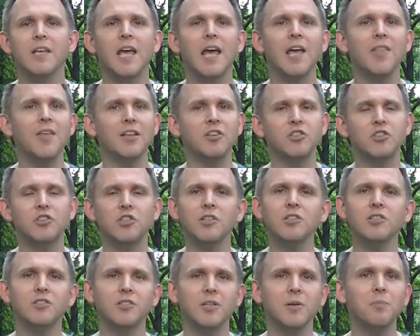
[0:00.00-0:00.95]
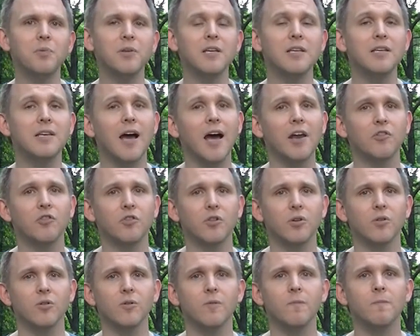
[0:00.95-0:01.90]
And that's just simply not
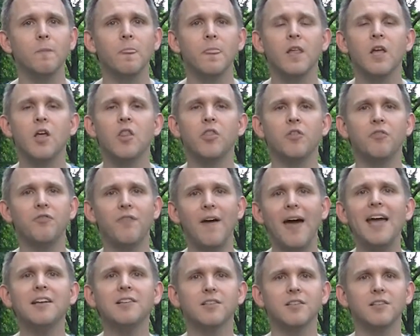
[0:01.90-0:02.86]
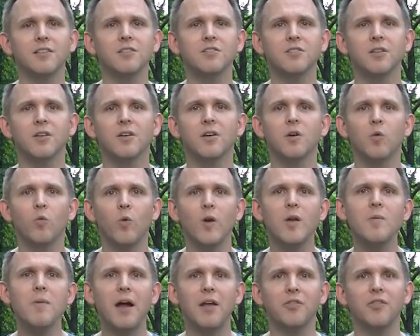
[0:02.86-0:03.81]
true. The fact is,
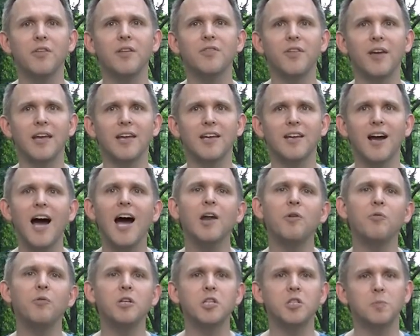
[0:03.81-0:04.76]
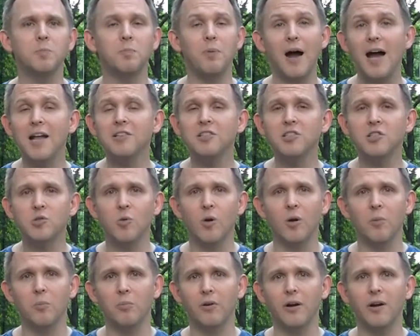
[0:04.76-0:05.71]
we might think that God responds to
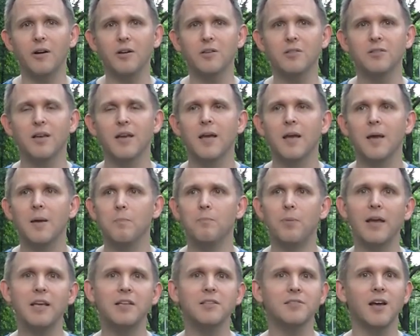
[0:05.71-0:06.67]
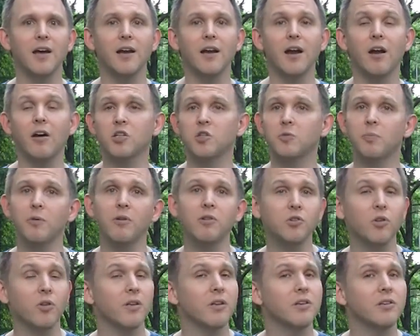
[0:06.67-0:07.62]
our prayers based on our
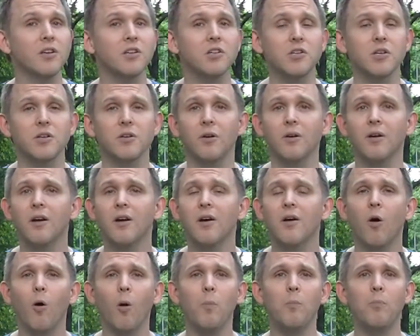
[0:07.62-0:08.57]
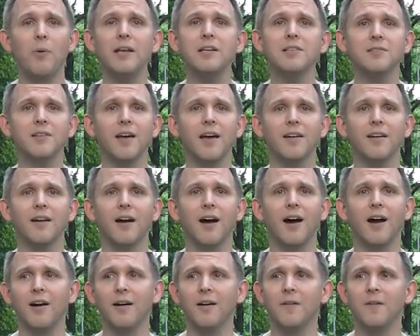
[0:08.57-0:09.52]
spiritual condition or based on
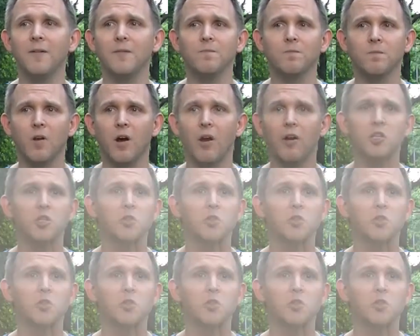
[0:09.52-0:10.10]
our